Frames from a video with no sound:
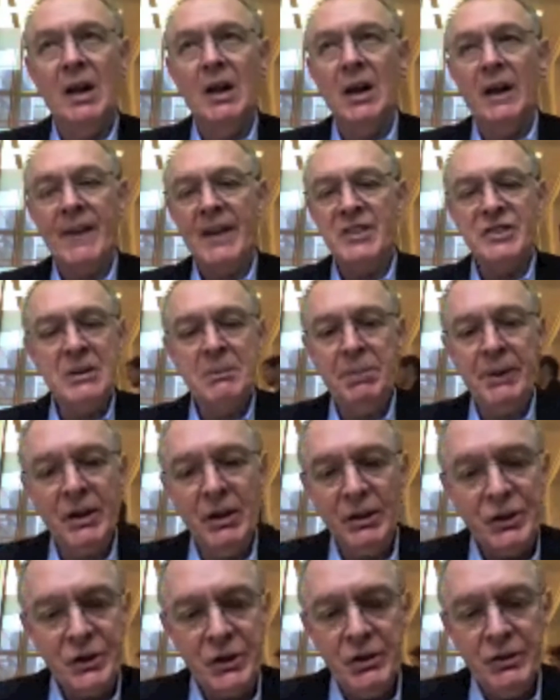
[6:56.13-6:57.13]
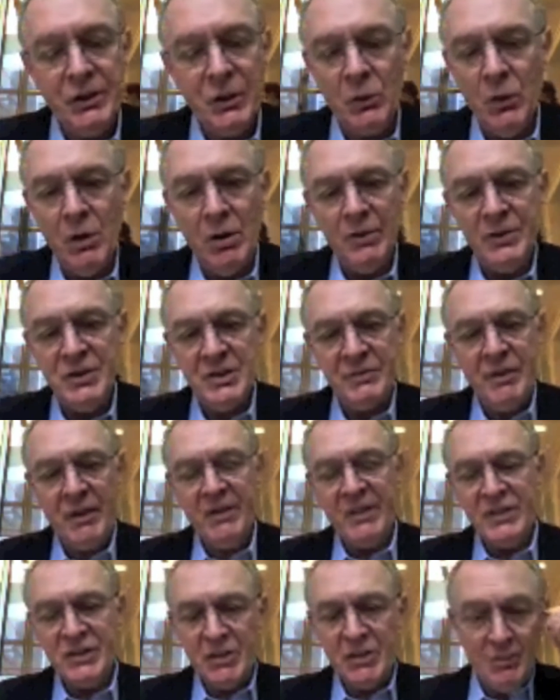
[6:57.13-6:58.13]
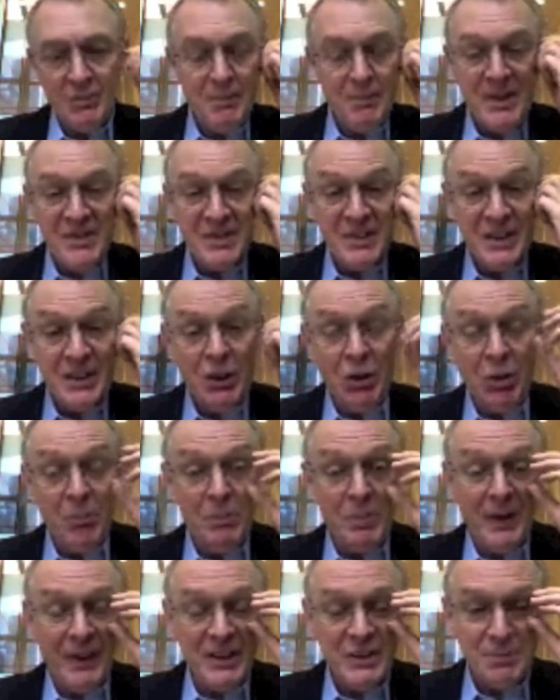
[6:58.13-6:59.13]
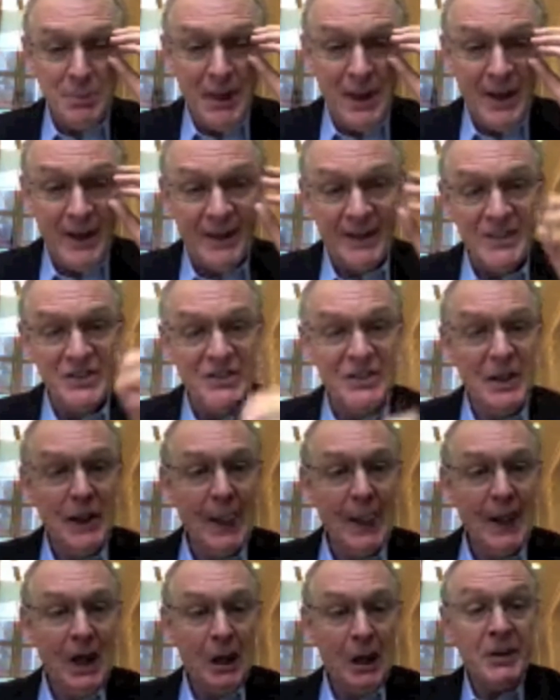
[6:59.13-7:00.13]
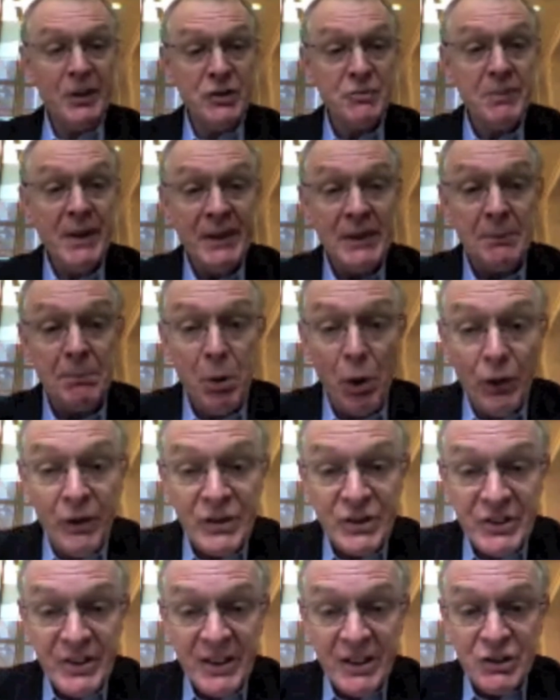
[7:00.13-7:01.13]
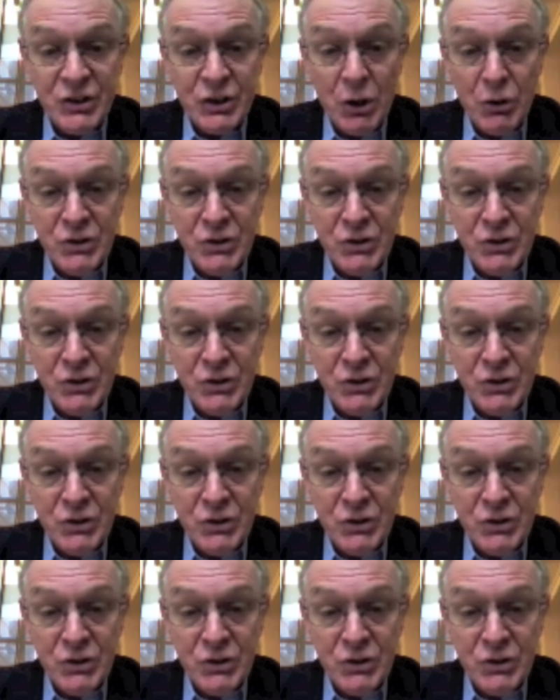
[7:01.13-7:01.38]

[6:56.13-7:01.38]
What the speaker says: And that's simply not true. The world's a very sort of messy and complex place. I mean, it doesn't mean that policy is